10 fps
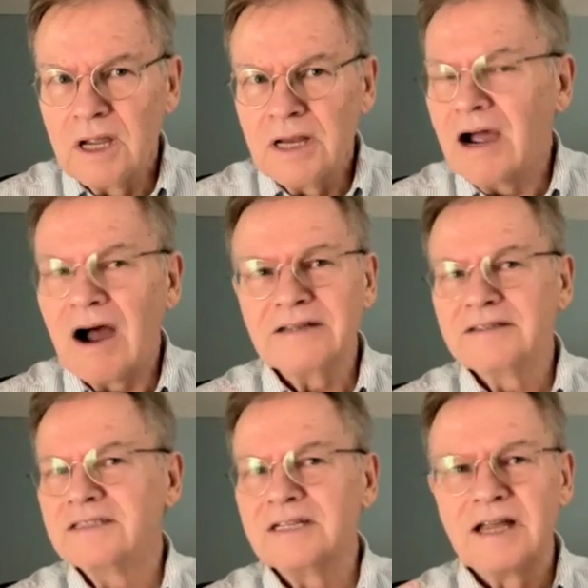Now, I
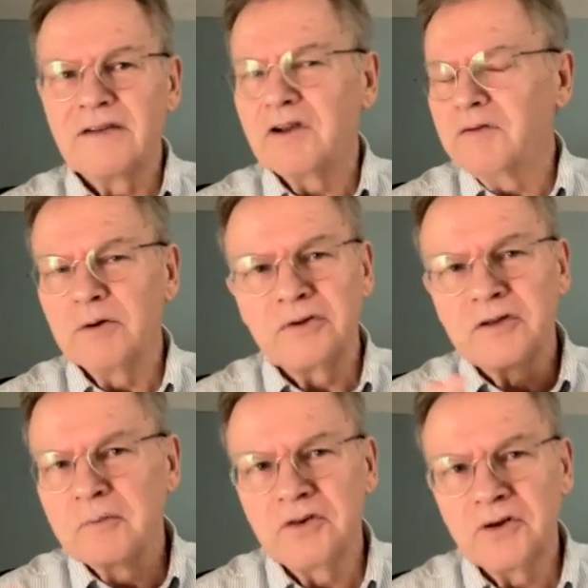still left out, there were
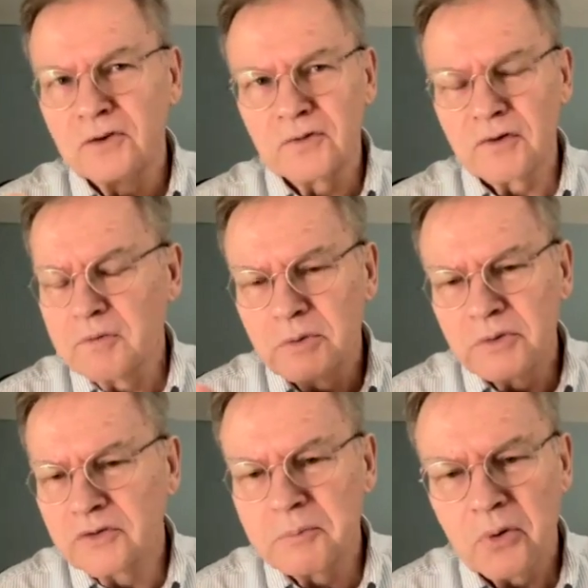some students for whom it
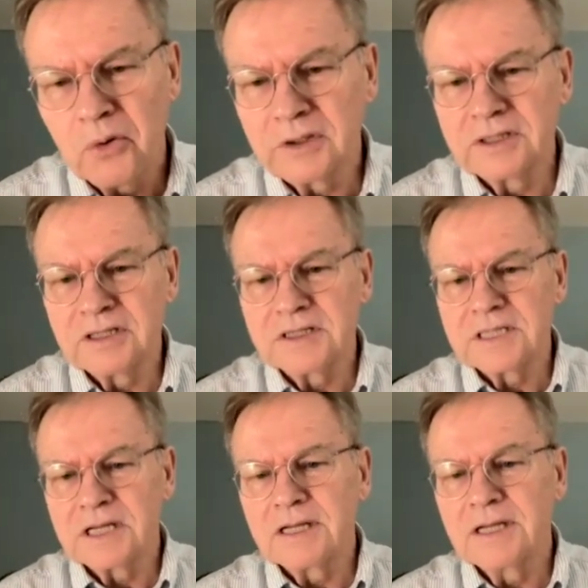was important to
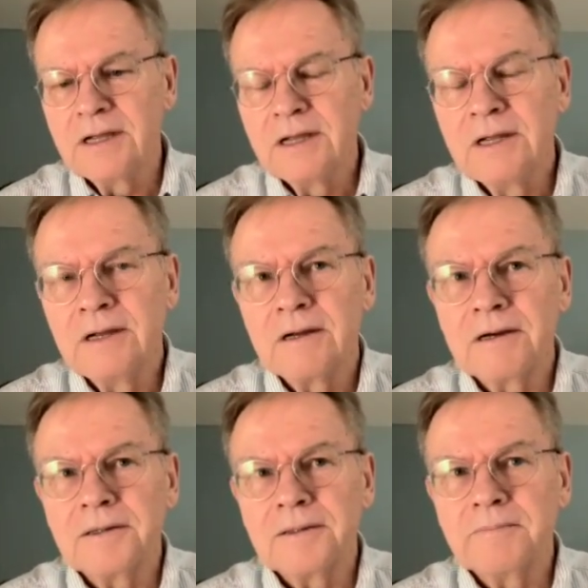say,
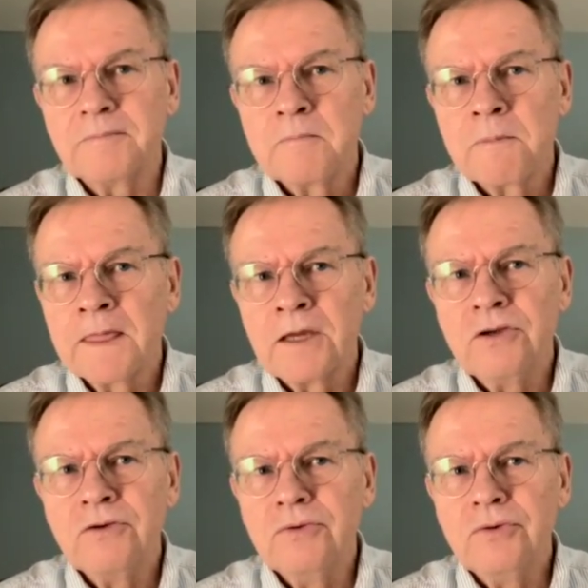
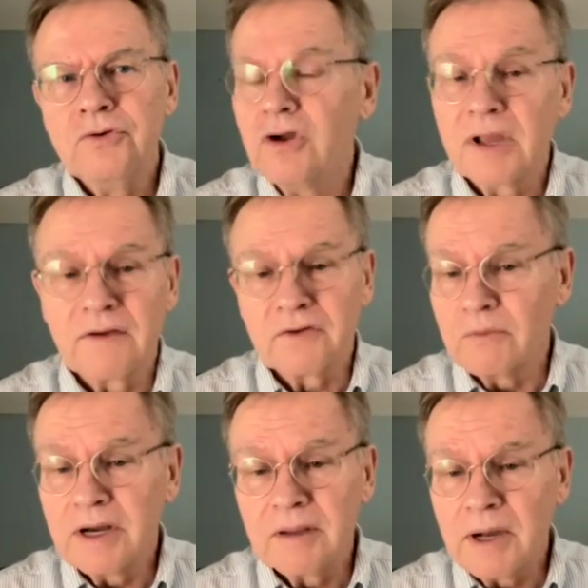you don't have to
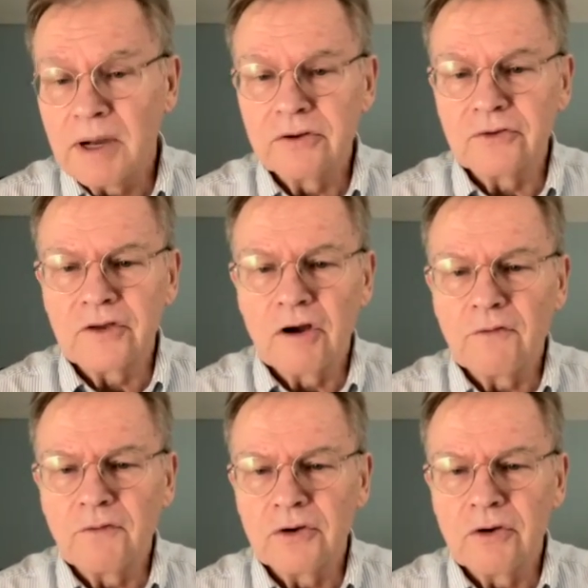write about
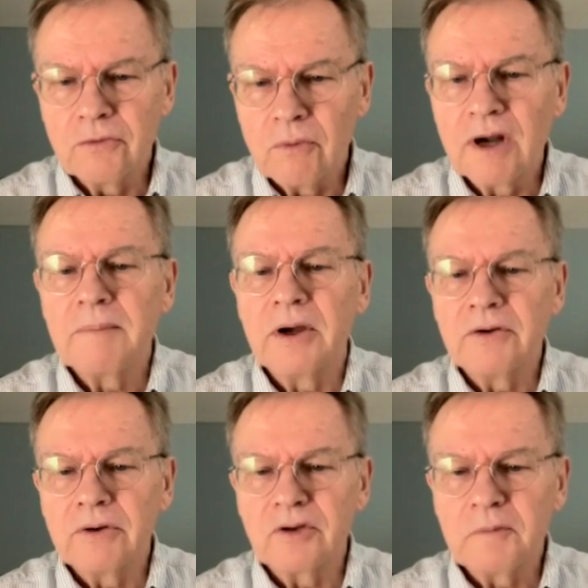yourself or you write about
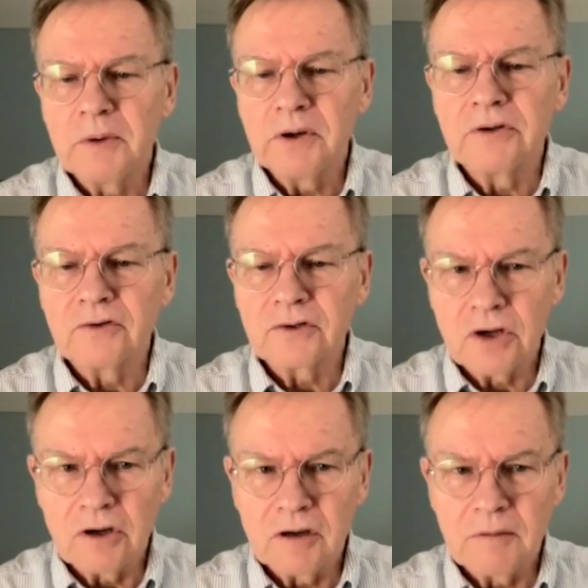your own experience or
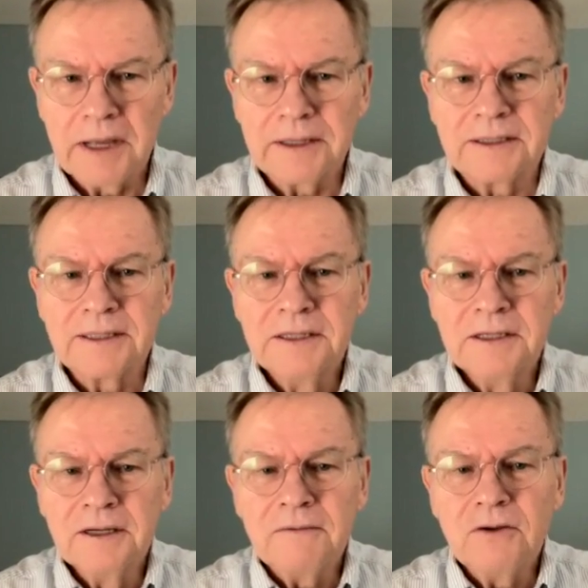talk about it.
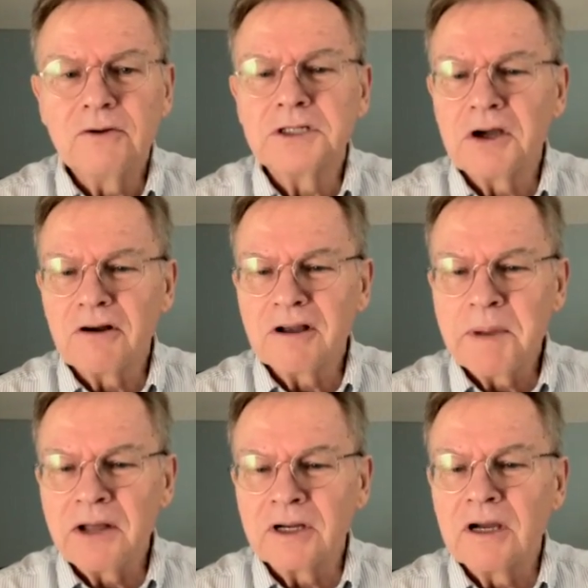You can talk
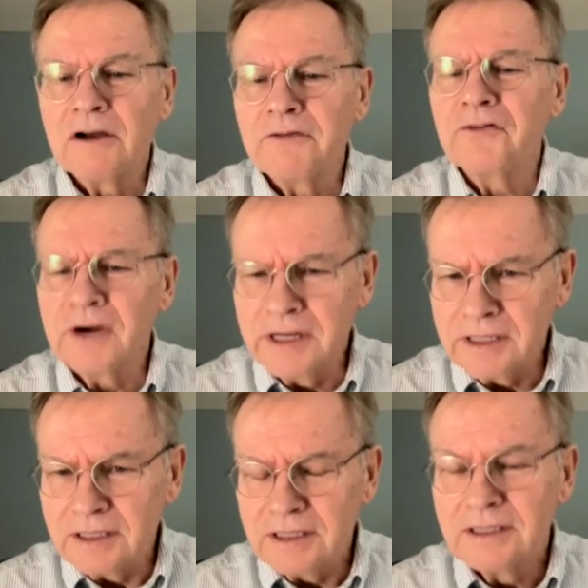about a
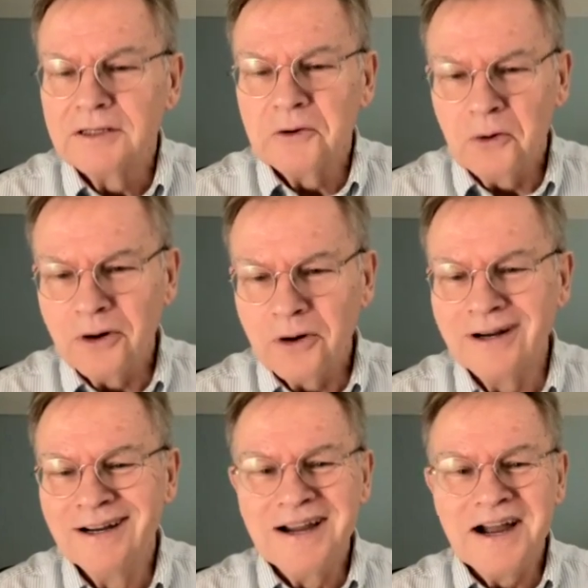friend or
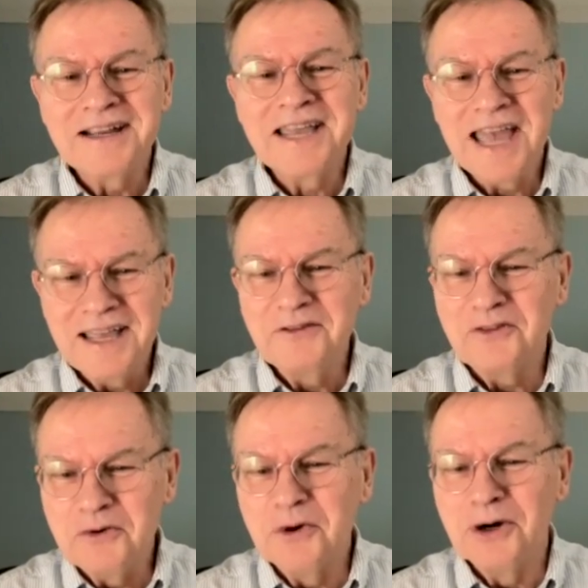a case
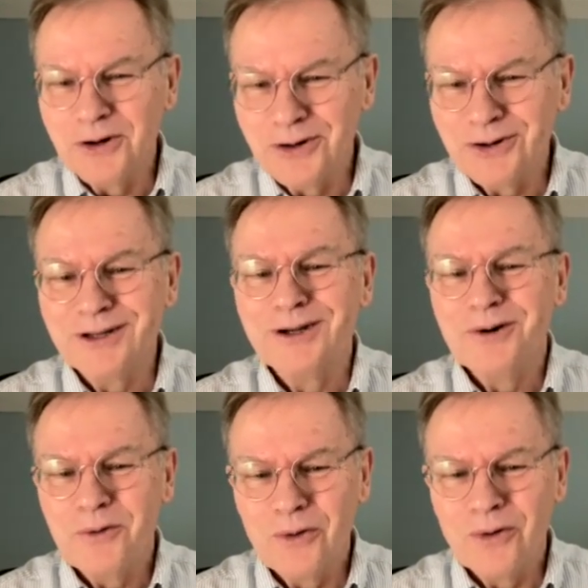you heard,
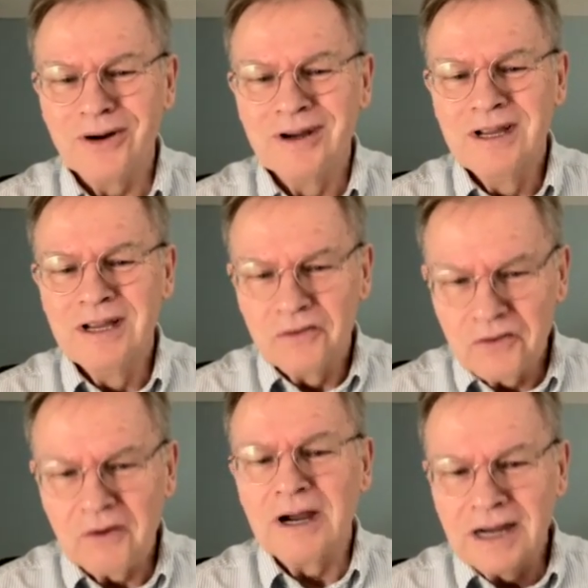or,
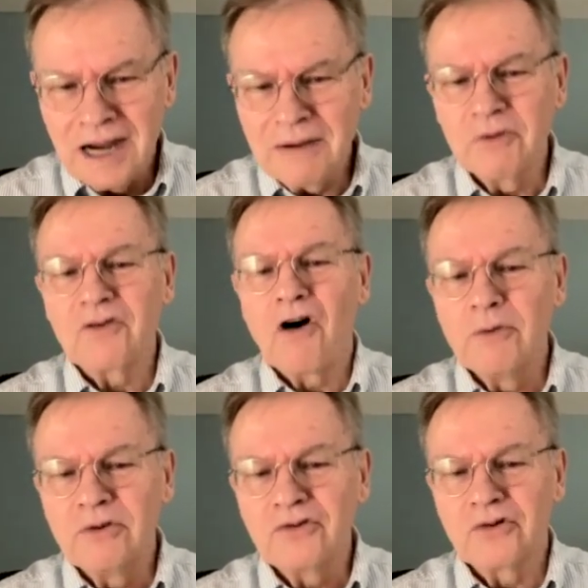so I was
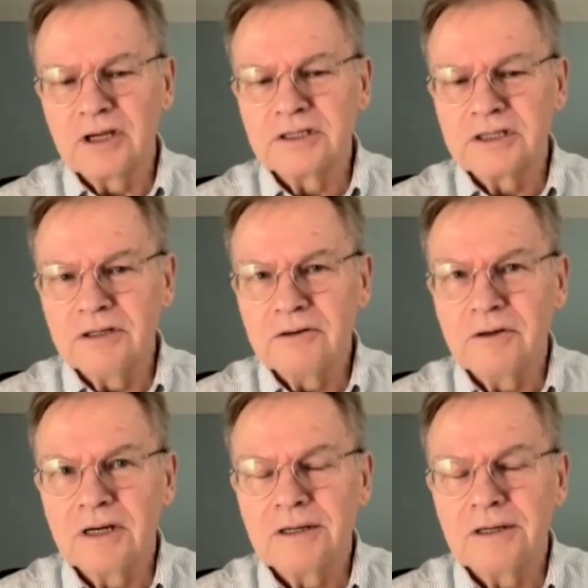always trying to